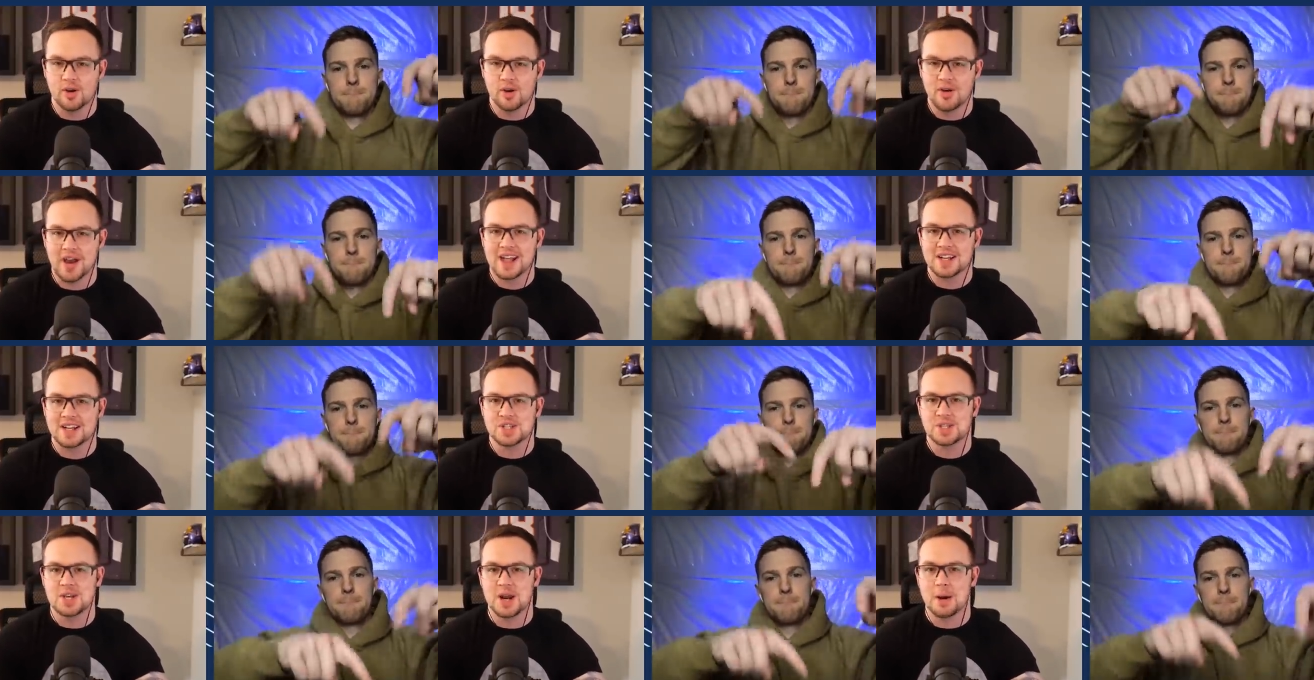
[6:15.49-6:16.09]
Speaker 1: at
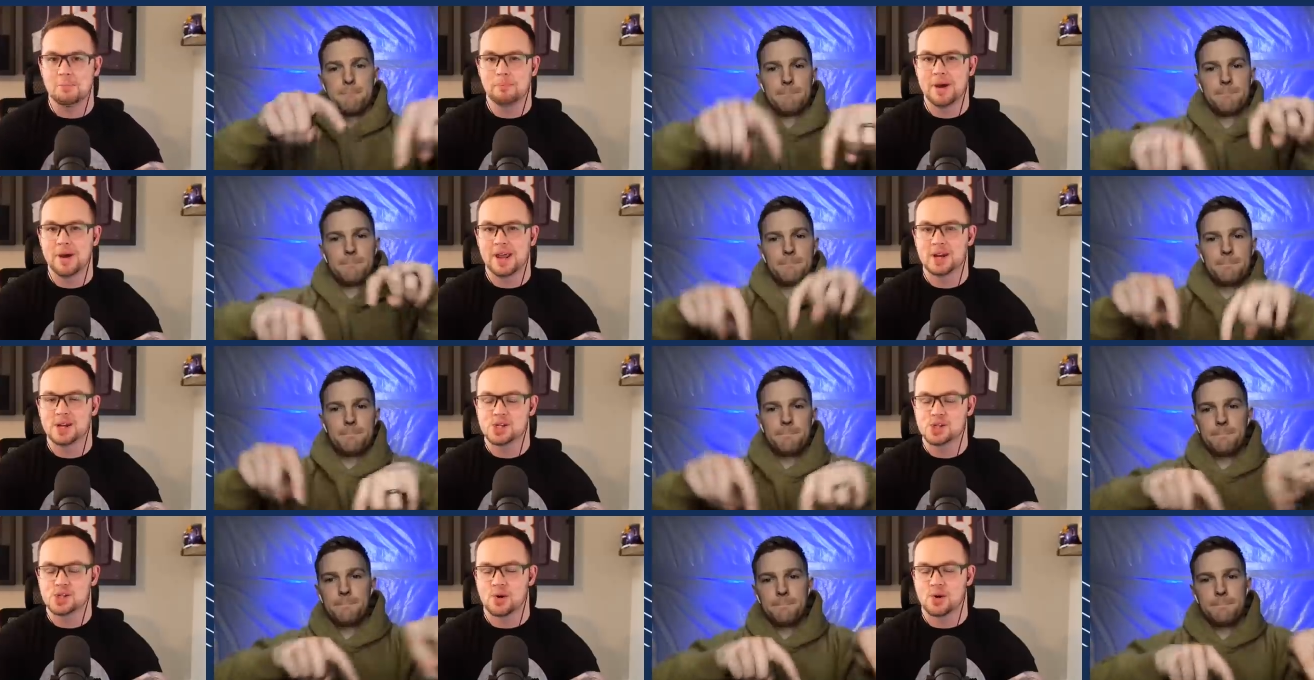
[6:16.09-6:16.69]
Sayre
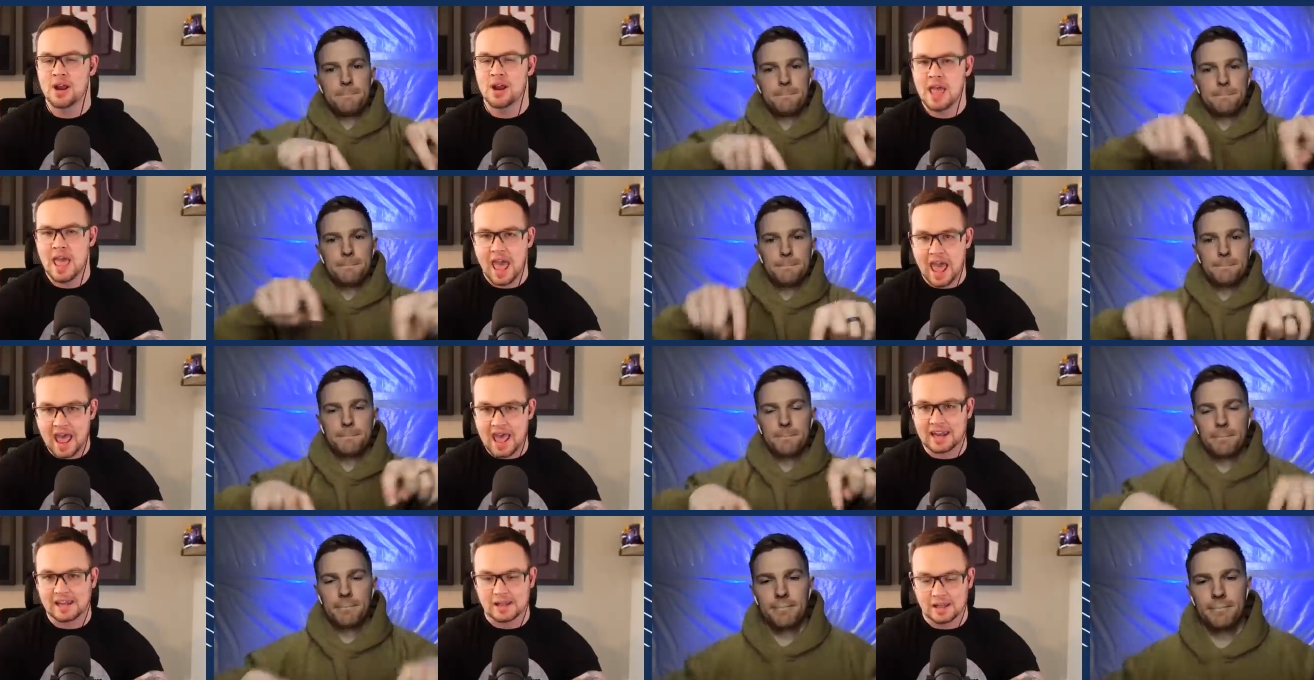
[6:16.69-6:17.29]
Bedinger,
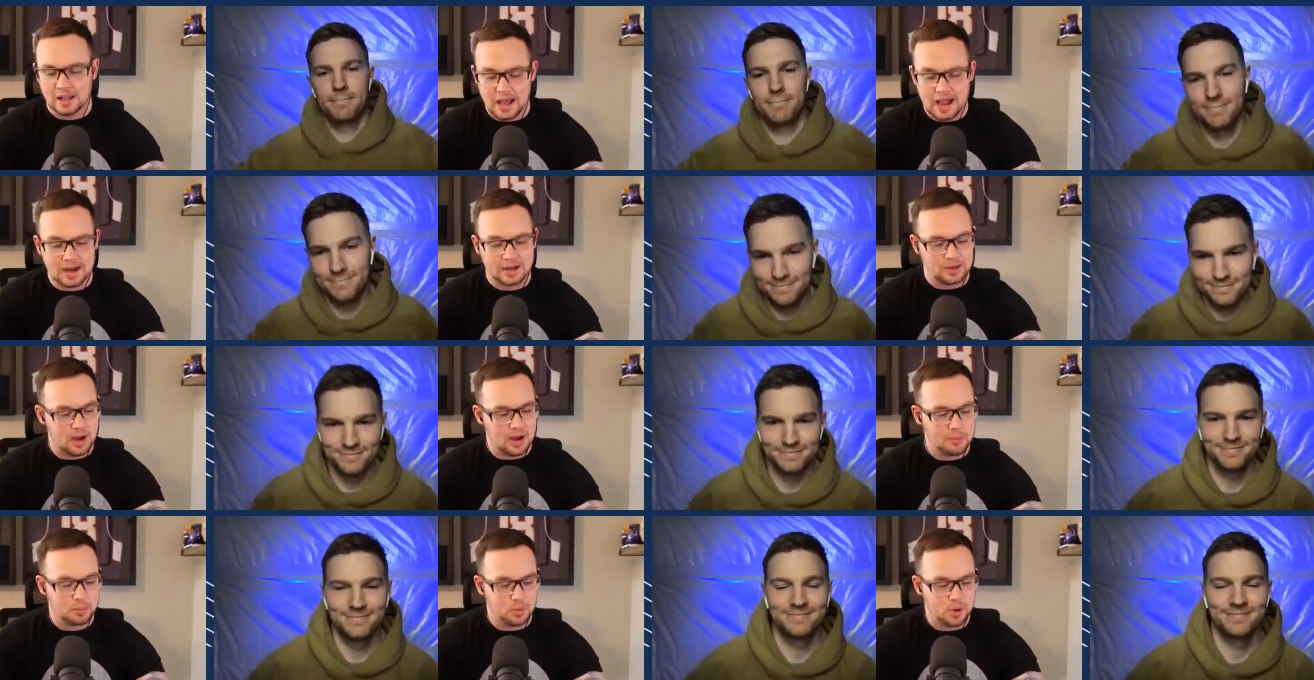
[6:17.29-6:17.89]
at Locked
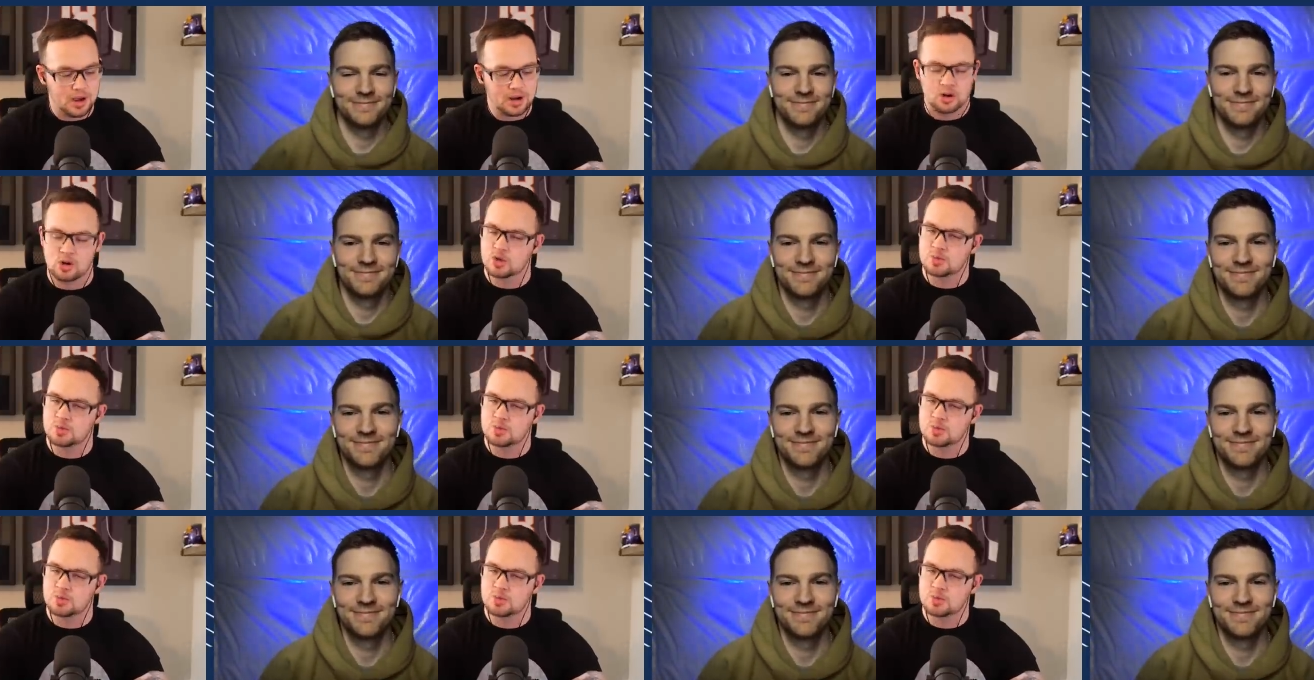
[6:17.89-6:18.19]
On Broncos.